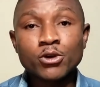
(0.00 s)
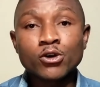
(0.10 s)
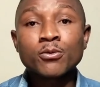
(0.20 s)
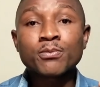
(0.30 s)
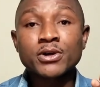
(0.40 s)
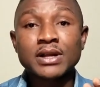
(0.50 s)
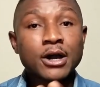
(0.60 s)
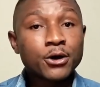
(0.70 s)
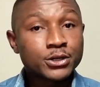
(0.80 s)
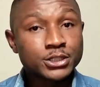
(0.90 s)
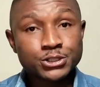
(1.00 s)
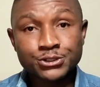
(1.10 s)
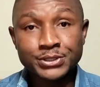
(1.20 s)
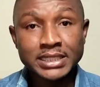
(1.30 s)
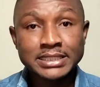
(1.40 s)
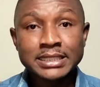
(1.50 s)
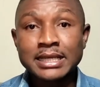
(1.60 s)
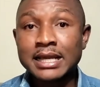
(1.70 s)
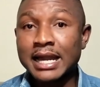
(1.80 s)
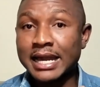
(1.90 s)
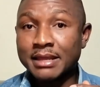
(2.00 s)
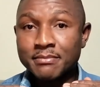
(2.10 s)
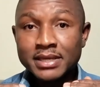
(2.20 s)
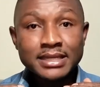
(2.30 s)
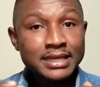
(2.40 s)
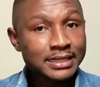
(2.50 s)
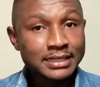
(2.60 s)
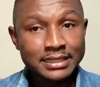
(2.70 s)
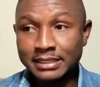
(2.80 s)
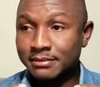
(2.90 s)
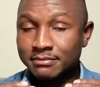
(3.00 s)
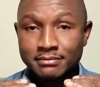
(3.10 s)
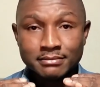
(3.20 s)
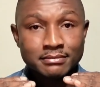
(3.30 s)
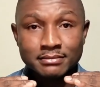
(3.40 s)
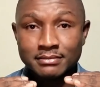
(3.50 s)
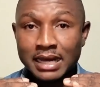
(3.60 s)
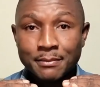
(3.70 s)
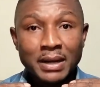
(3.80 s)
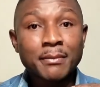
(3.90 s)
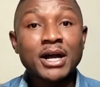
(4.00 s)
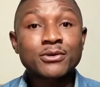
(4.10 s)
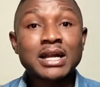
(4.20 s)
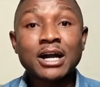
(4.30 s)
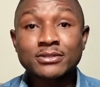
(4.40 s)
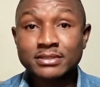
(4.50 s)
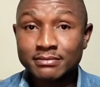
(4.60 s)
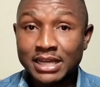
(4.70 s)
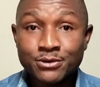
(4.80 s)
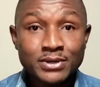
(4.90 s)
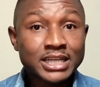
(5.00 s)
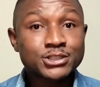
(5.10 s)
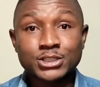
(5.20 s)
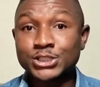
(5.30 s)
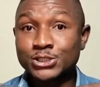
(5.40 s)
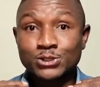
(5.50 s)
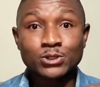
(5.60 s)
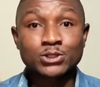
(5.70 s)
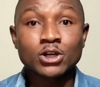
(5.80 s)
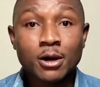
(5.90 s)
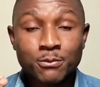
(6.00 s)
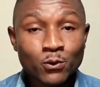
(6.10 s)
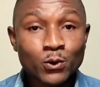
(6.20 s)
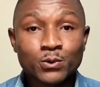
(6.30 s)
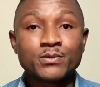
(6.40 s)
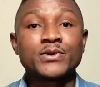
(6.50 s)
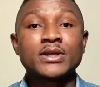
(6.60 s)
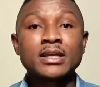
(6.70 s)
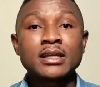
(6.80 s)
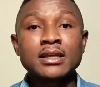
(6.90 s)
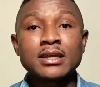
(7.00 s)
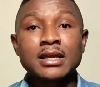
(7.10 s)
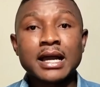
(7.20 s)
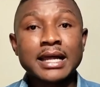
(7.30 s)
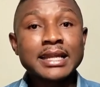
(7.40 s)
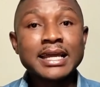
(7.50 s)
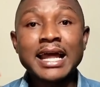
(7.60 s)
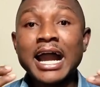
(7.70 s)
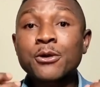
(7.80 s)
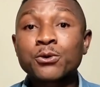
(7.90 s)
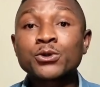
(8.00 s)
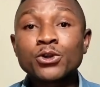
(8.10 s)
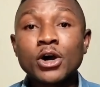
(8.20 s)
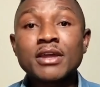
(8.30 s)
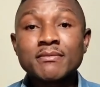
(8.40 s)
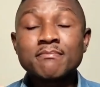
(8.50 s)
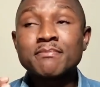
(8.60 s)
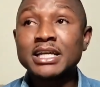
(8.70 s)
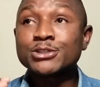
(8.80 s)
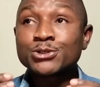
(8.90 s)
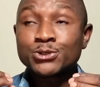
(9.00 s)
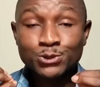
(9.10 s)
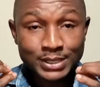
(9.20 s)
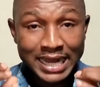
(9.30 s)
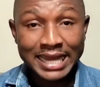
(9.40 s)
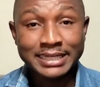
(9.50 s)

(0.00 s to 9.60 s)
opera on the street and immediately I'm, I'm aroused. My erection just goes up. Ooh. And then I could not even bear to look at.